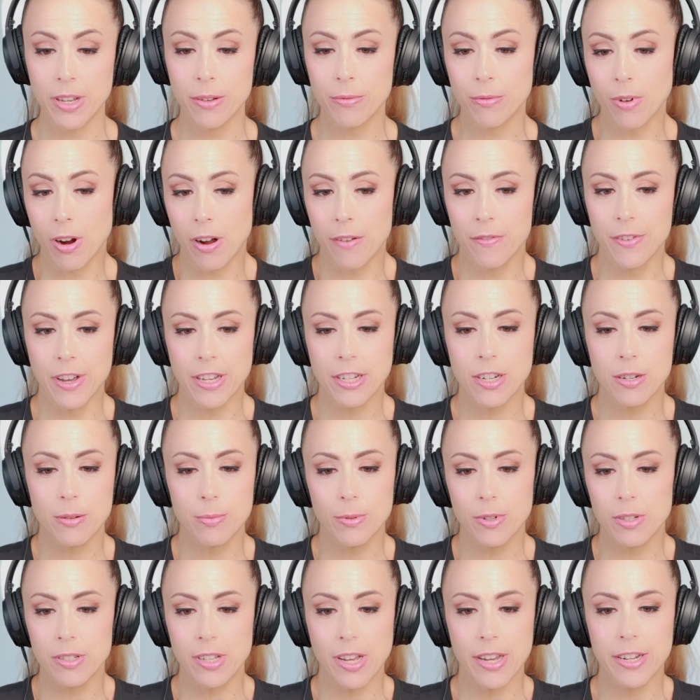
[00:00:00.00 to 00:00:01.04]
eat raw
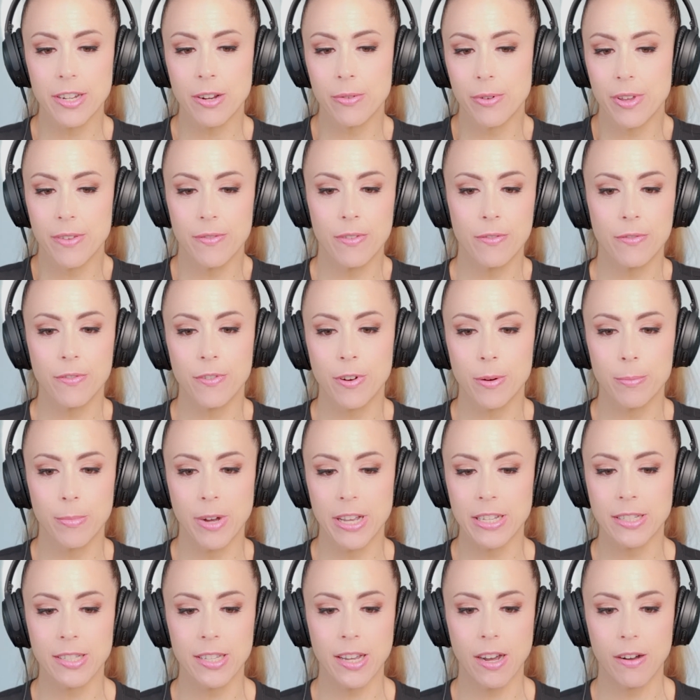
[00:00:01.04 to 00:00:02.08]
vegetables. I know even for
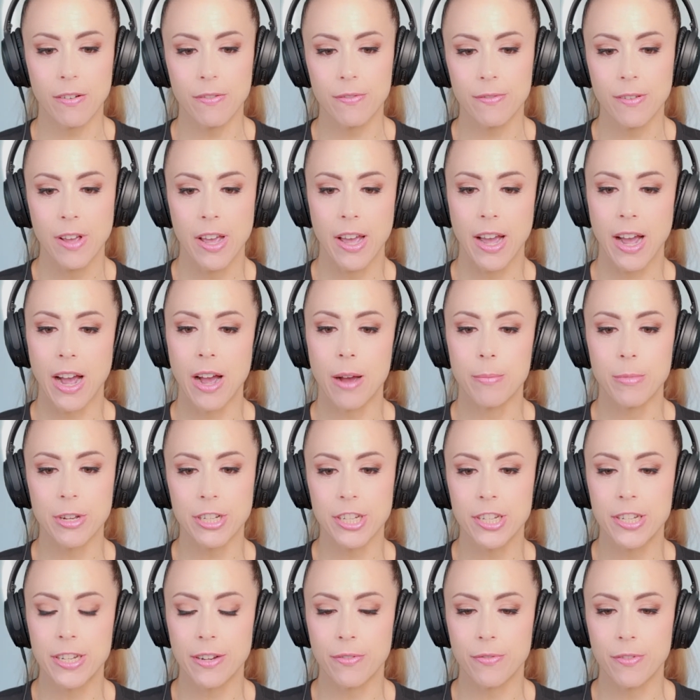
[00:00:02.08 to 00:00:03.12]
myself how
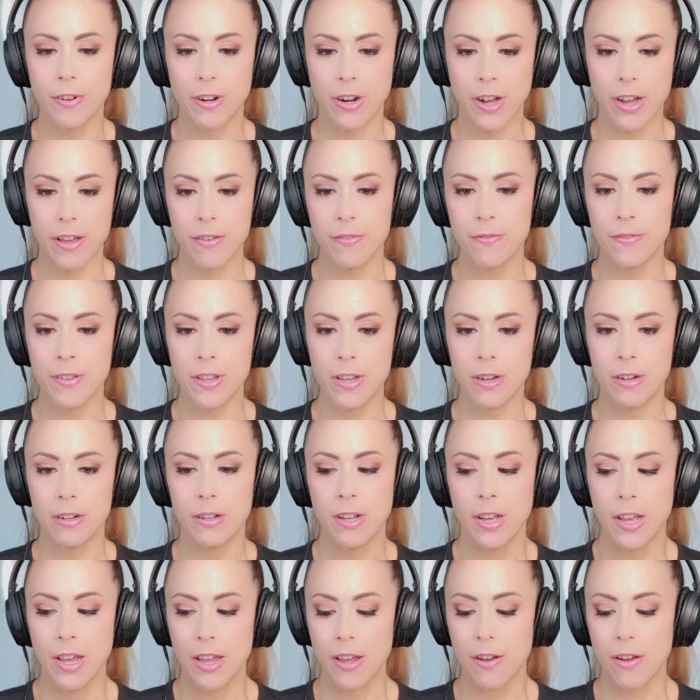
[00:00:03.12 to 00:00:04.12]
much different I feel